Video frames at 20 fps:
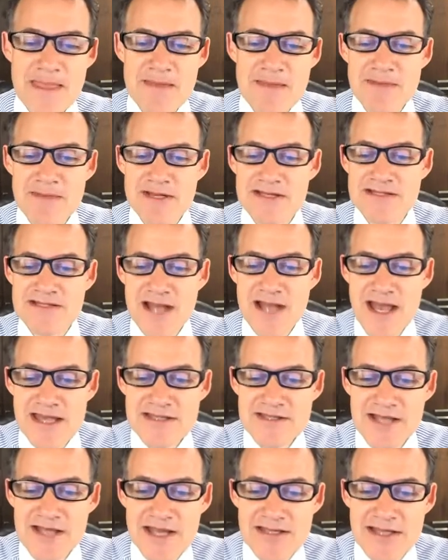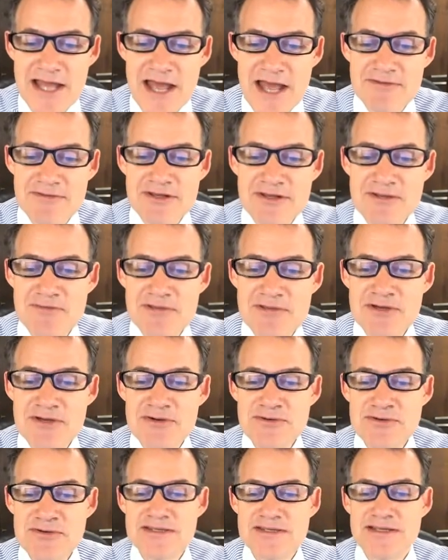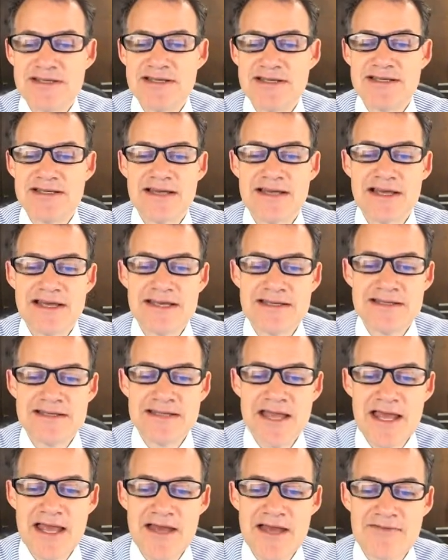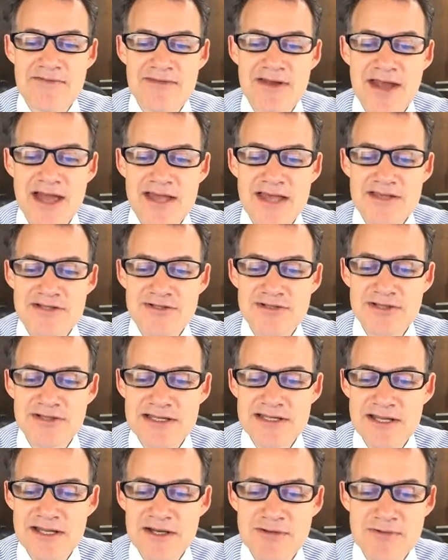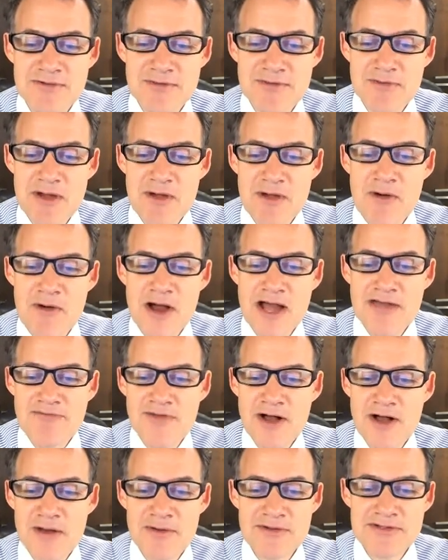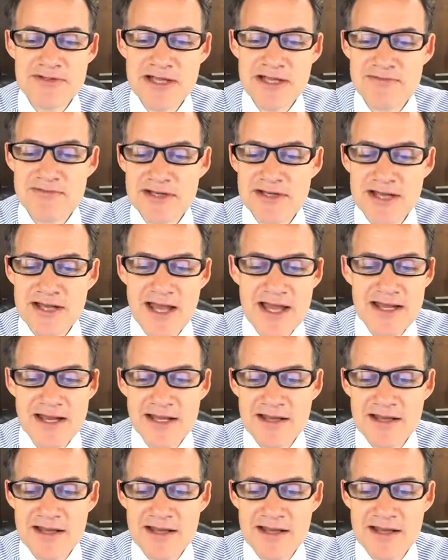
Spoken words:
But it's nice not to have a commute. I get to have a nice early dinner with my wife almost every night.